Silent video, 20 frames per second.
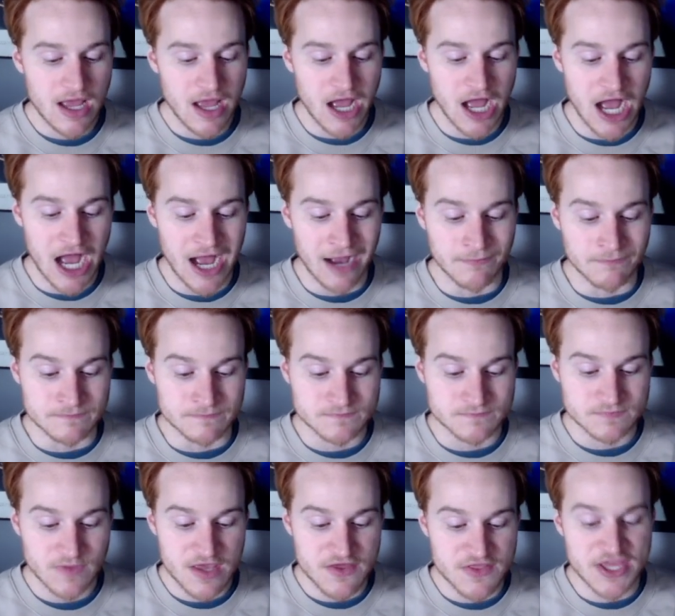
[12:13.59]

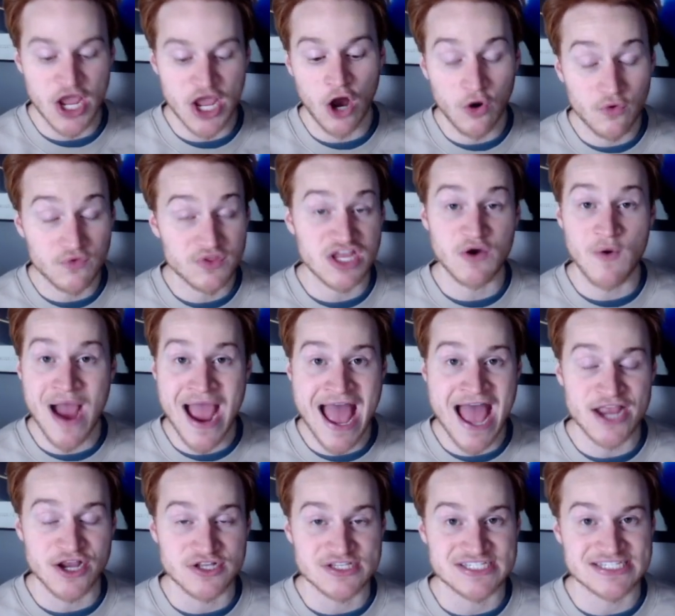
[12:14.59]
The only way
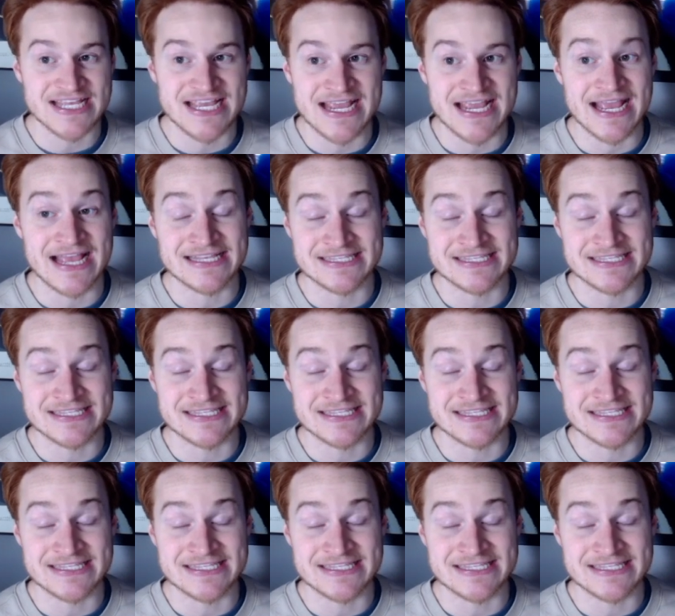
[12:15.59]
I could see